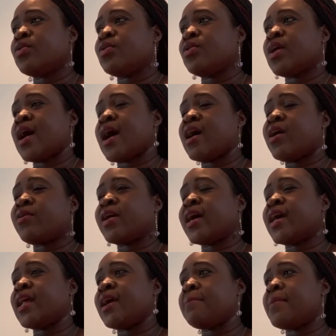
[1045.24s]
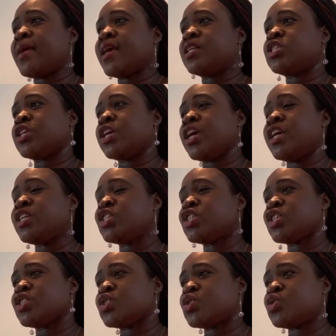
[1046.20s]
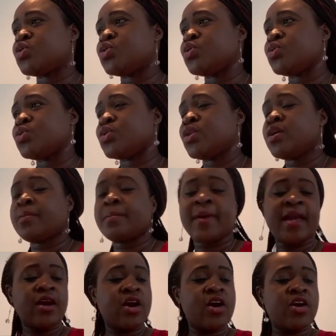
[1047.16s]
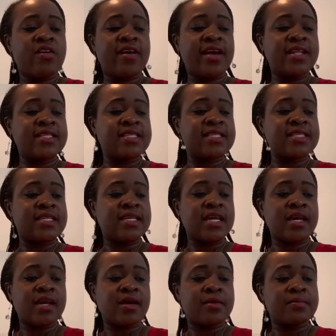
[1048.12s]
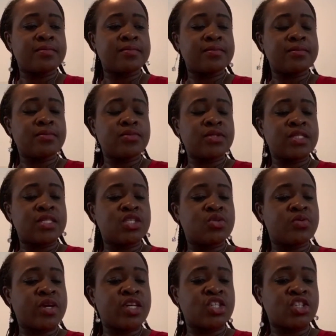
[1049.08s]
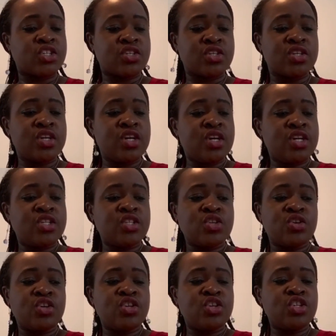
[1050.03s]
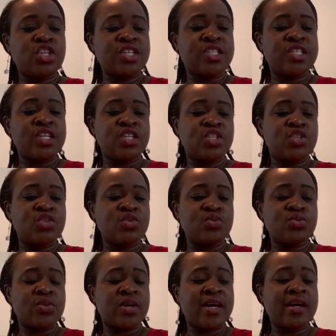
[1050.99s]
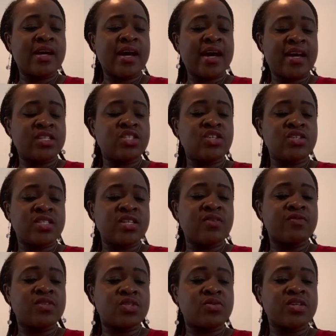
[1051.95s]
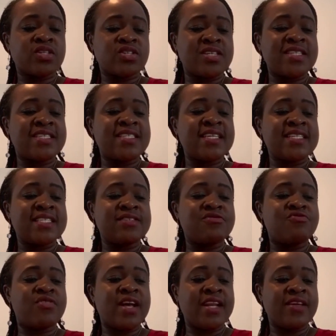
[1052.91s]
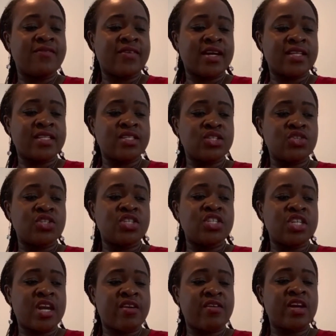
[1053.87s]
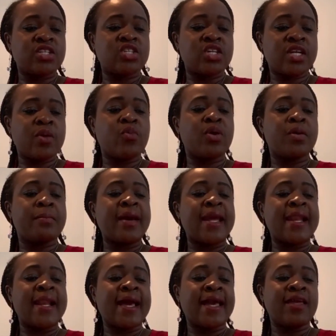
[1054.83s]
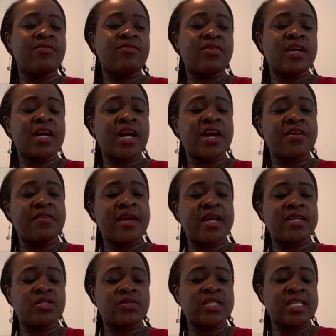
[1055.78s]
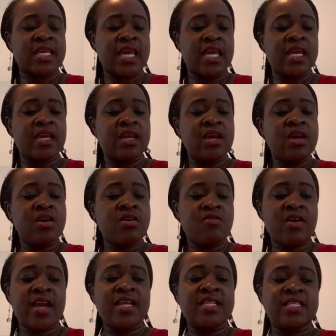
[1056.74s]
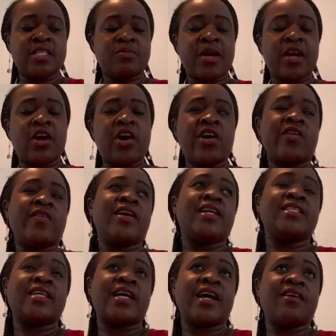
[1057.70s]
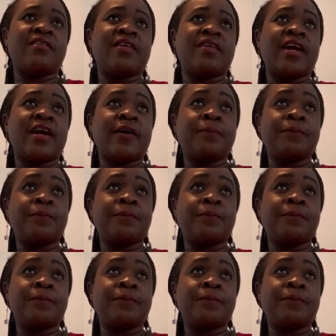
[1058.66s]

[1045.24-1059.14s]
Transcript: How can I make changes to my current um, situation? So you just need to ask yourself this question Is it relevant to the direction I want my life and career to take? Right? Is my current career